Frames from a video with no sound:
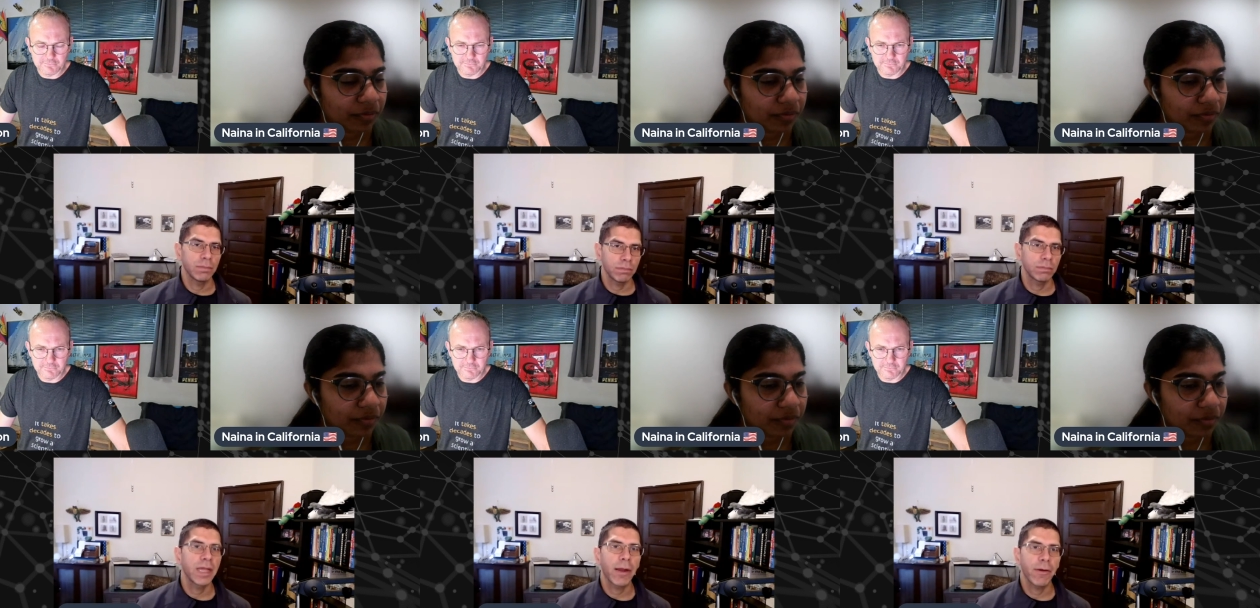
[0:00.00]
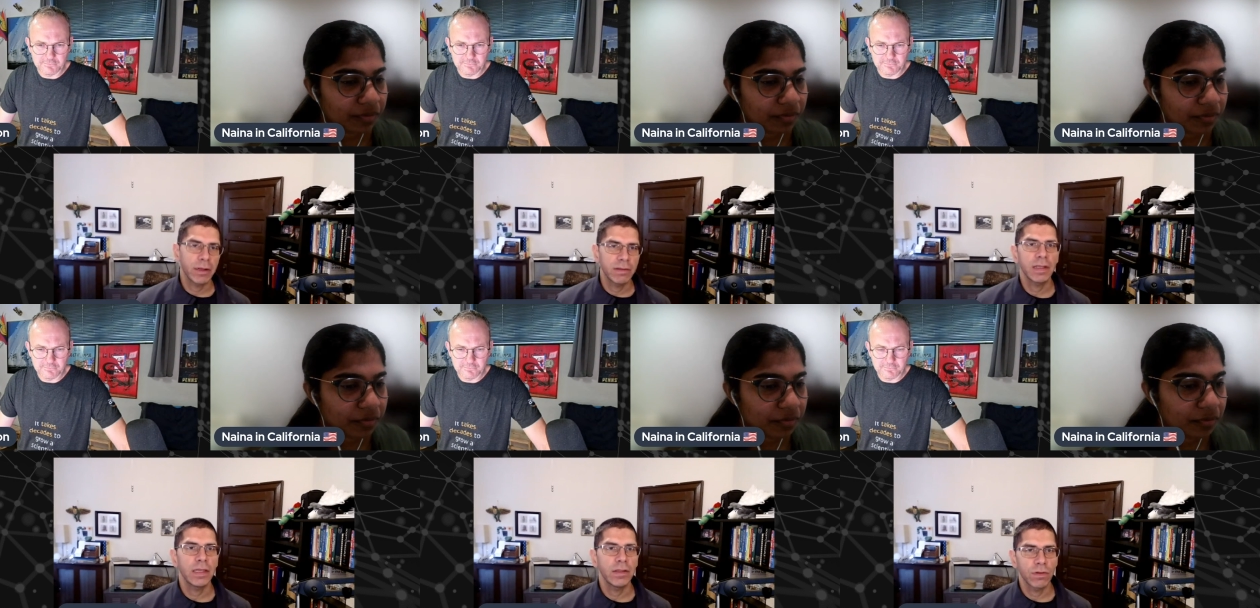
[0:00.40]

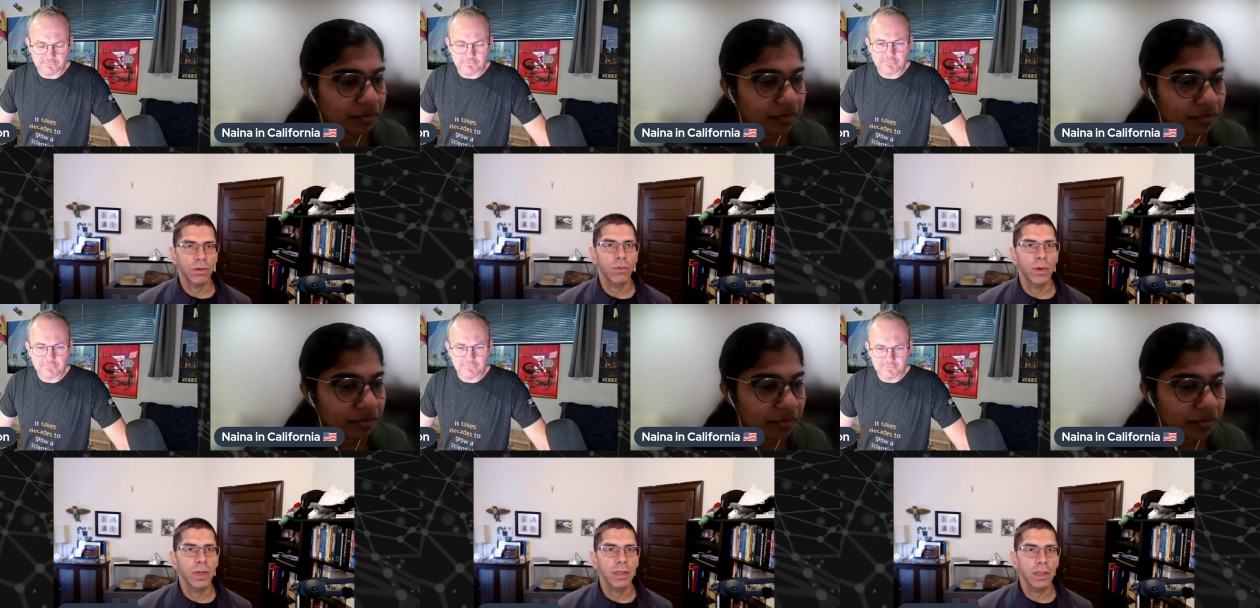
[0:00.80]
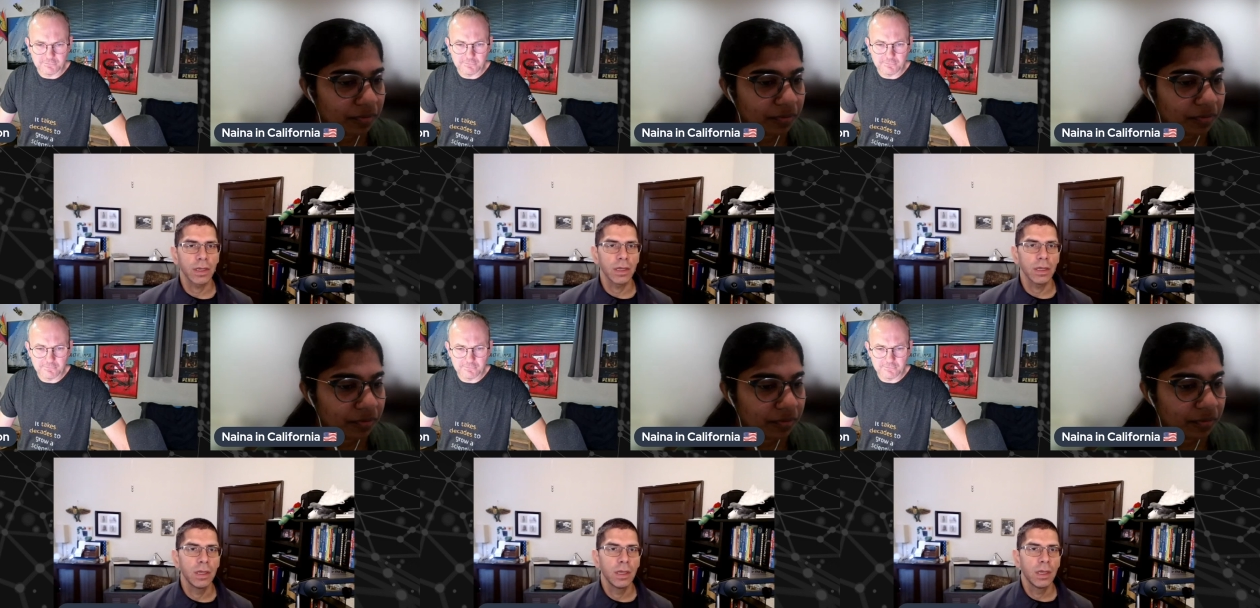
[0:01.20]
Speaker 1: guarantees on what
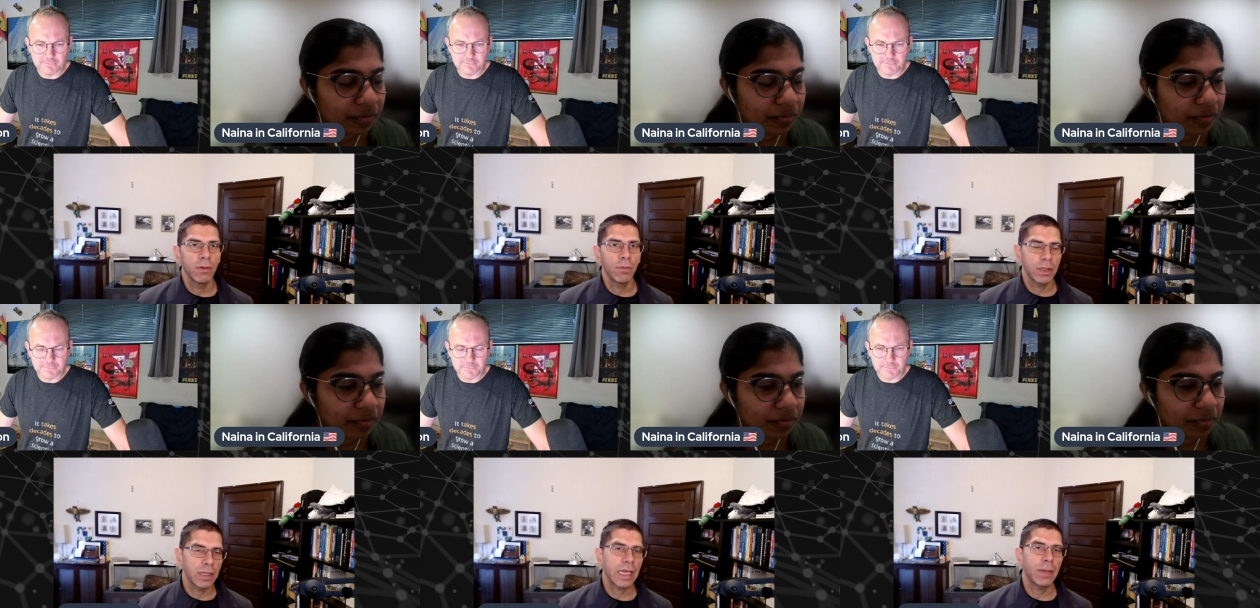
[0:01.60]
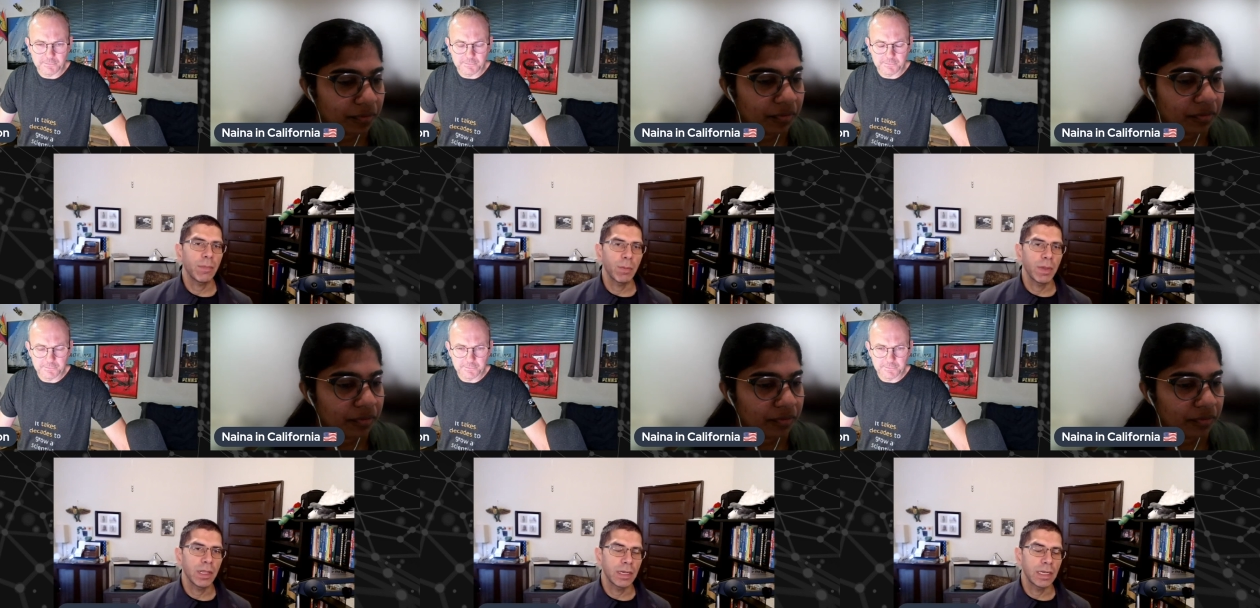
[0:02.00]
the what the
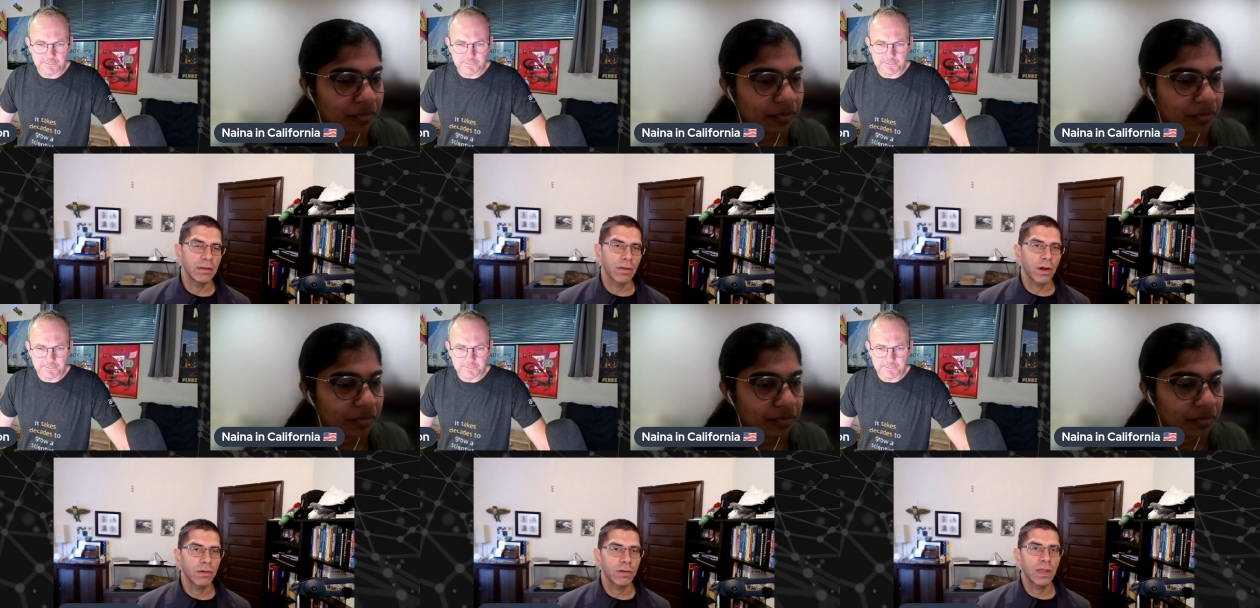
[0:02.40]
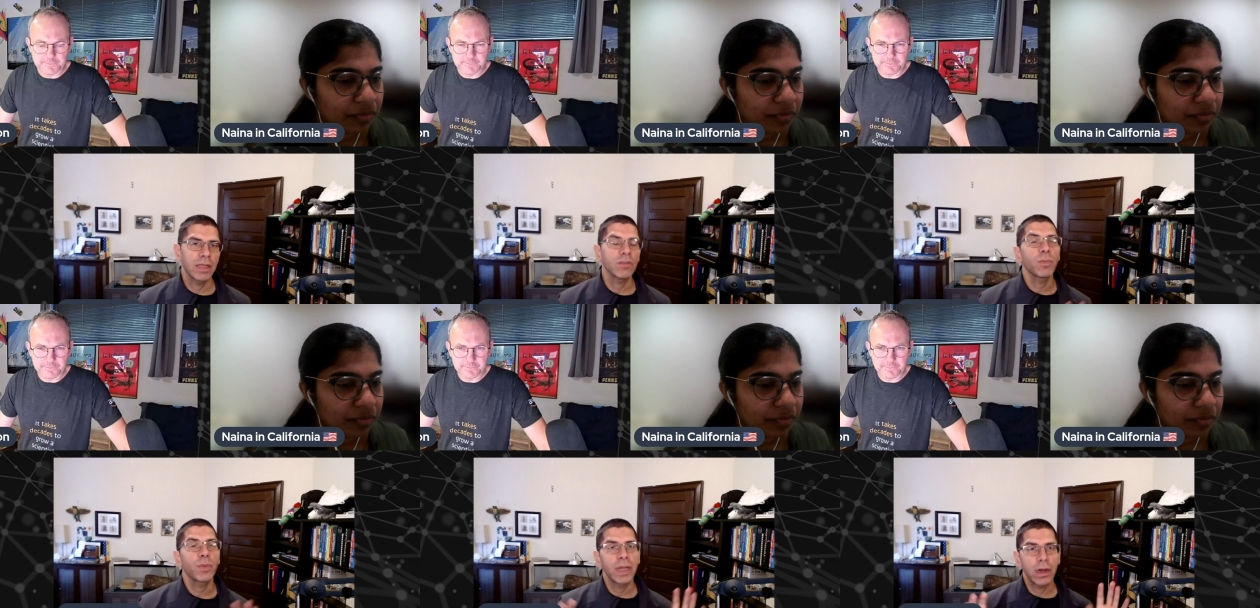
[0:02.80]
capabilities are
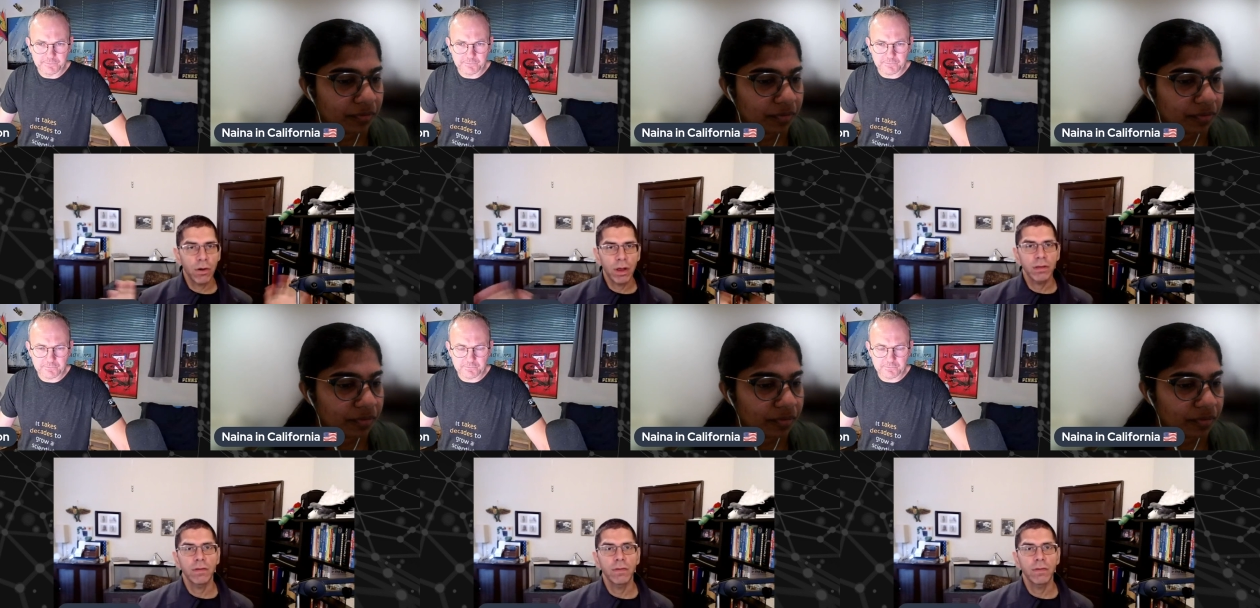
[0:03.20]
spread across